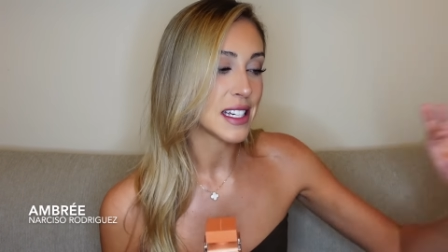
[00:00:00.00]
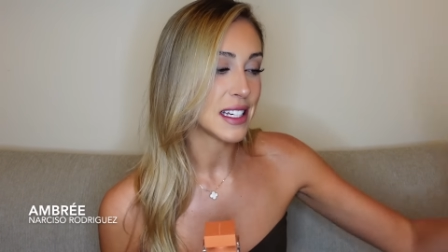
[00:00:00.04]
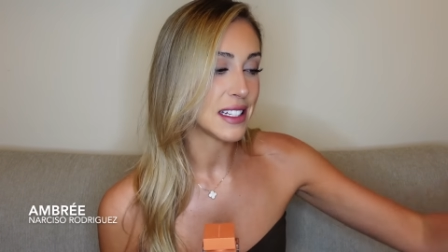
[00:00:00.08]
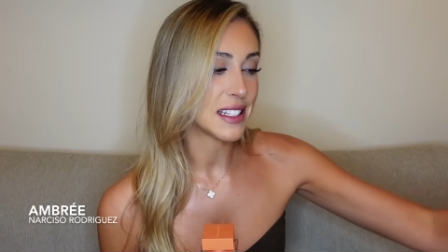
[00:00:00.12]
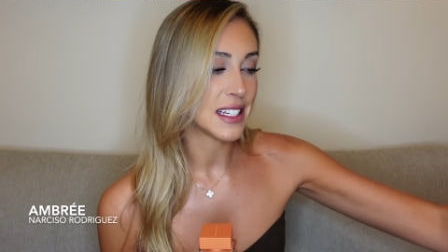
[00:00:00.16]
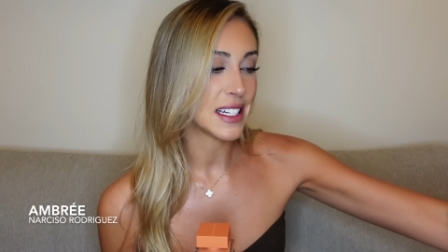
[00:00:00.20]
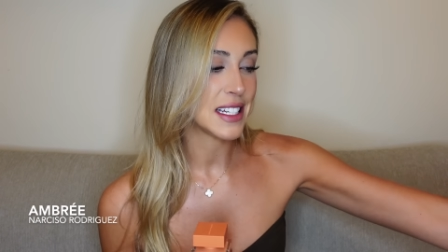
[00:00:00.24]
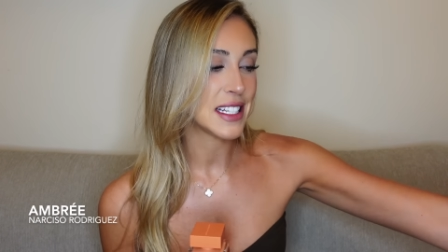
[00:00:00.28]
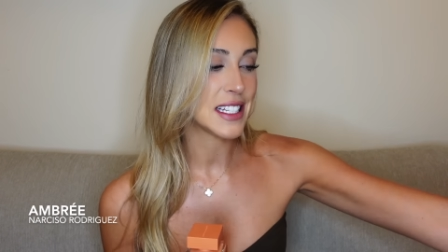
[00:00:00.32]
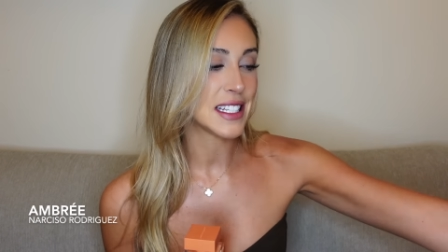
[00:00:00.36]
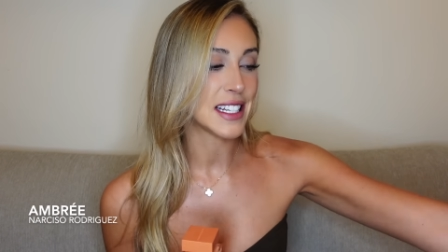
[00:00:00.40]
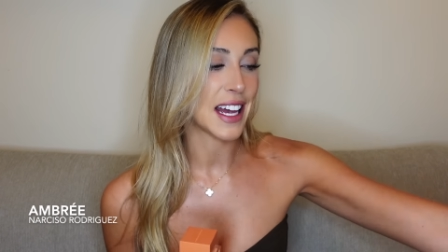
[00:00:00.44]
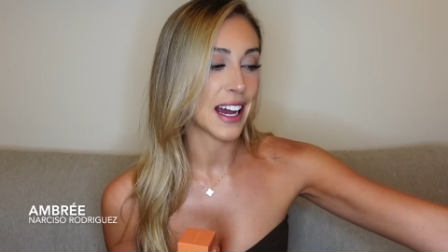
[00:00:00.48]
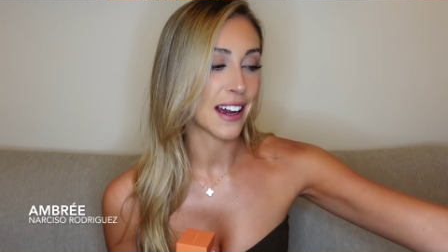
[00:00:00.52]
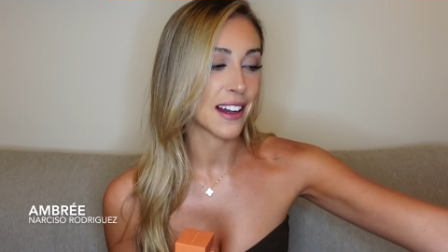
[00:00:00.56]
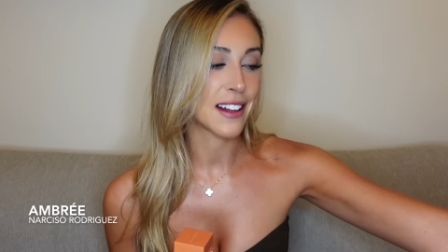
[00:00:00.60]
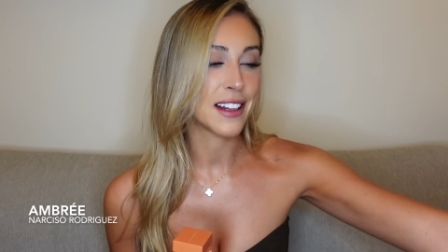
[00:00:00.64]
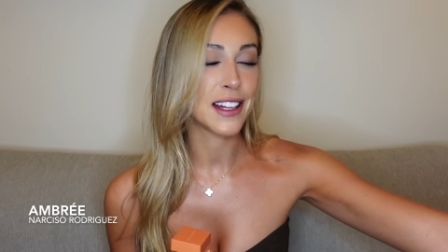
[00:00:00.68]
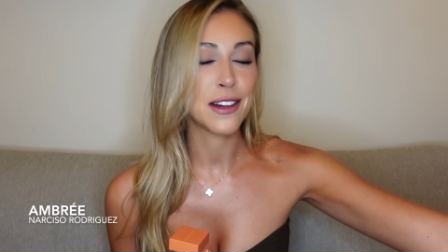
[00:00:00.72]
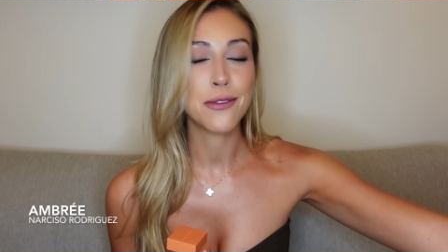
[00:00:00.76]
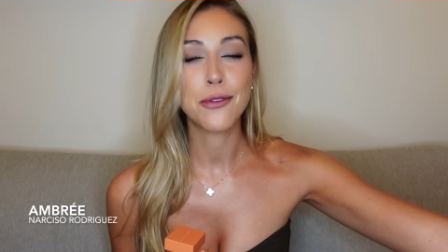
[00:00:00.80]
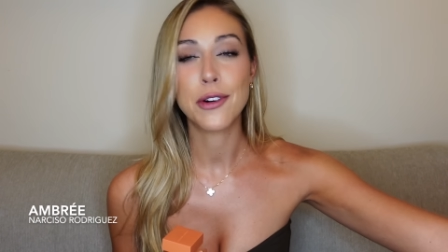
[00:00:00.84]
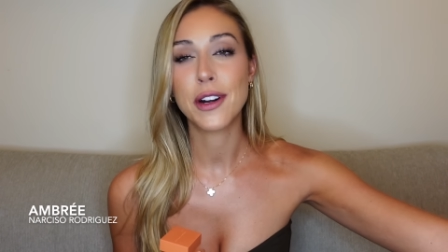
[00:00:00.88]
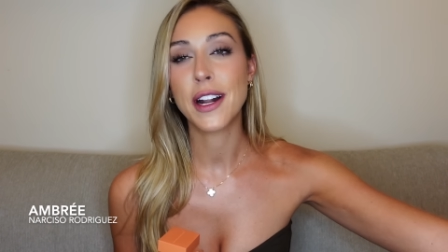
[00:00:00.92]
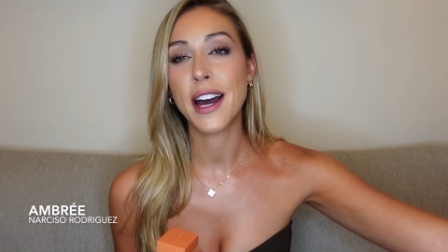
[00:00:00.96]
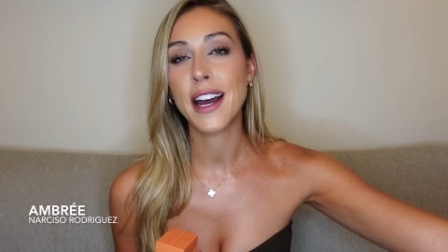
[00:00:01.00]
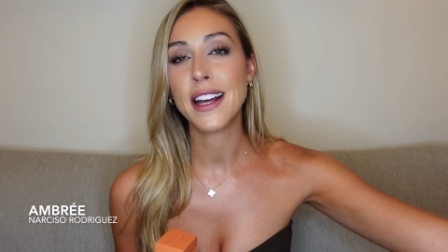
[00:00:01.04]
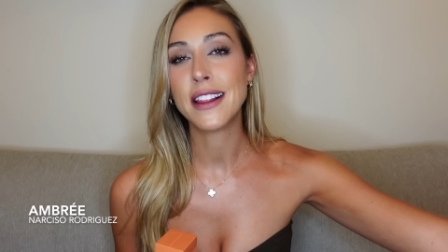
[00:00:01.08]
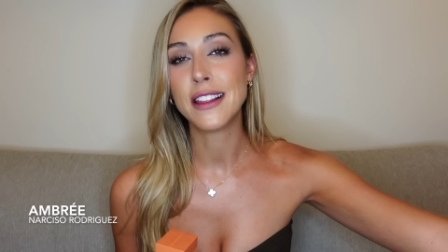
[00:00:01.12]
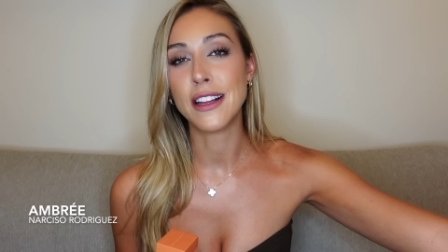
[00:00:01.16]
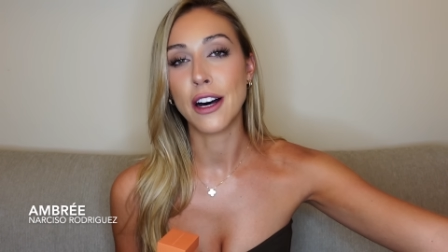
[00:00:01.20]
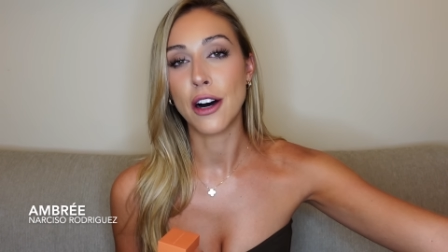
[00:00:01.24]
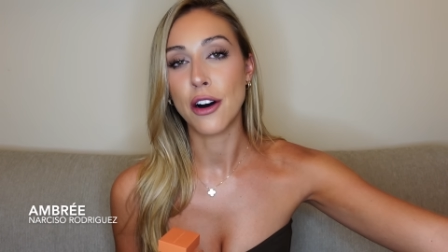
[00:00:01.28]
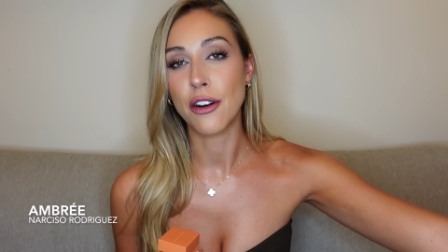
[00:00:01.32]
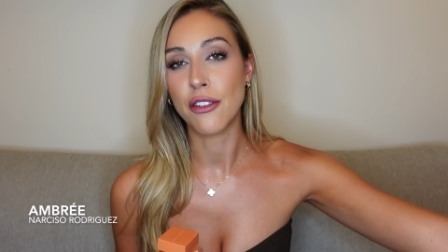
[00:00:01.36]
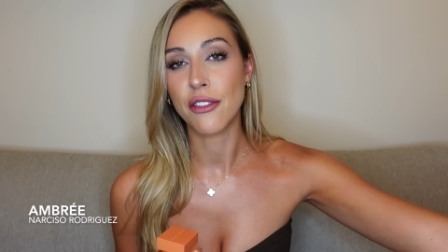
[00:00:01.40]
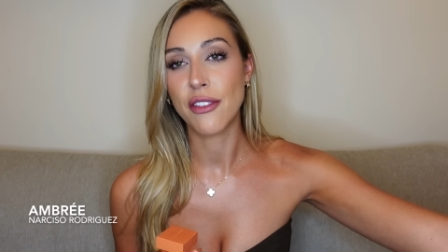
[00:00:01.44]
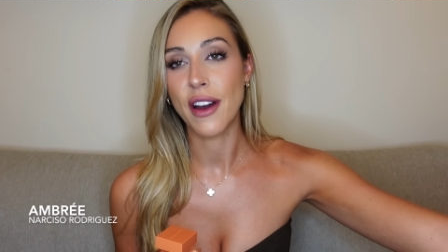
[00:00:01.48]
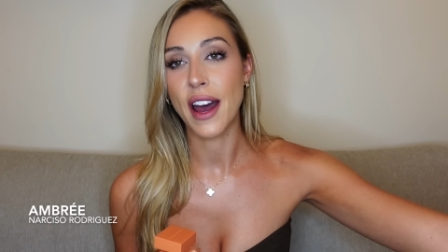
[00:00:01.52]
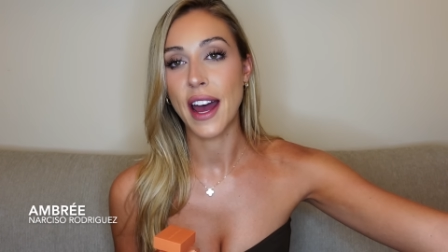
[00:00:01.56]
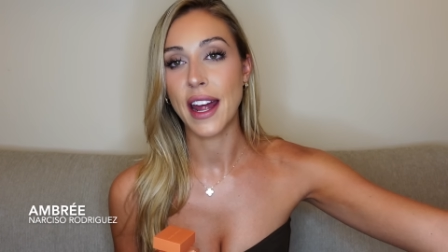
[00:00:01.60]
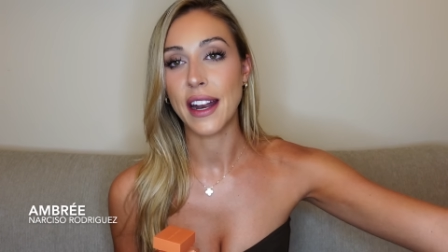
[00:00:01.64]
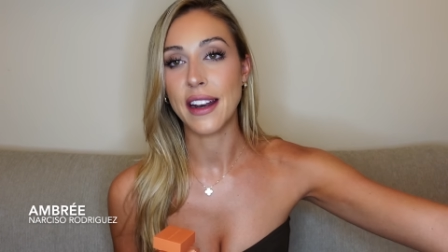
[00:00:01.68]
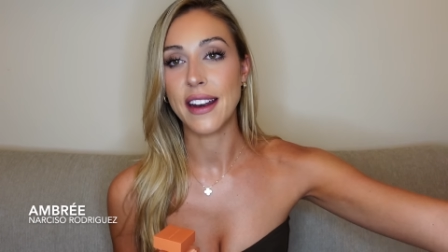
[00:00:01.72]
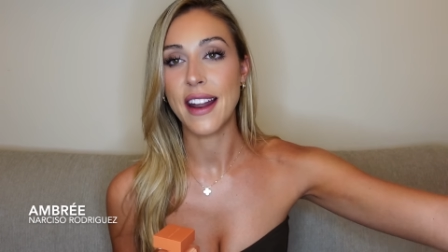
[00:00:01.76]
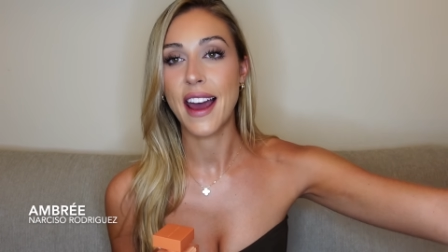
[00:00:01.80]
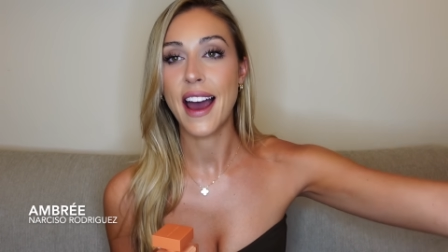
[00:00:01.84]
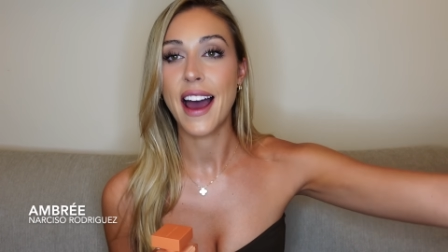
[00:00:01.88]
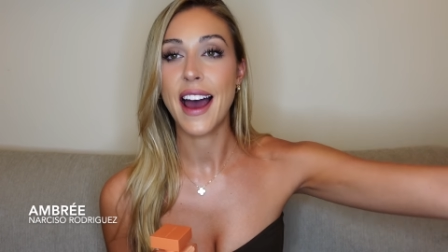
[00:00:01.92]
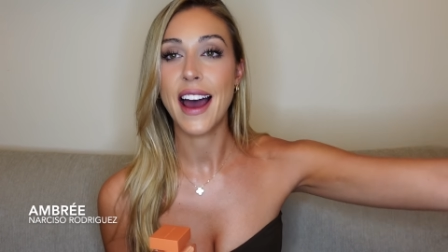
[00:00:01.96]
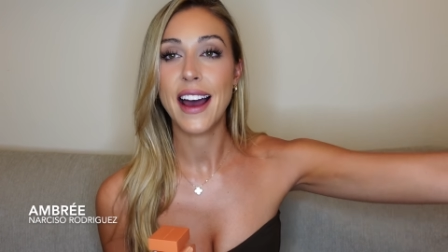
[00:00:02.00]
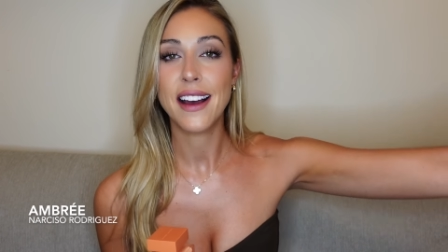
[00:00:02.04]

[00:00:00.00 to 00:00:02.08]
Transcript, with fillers: is exactly what I love, and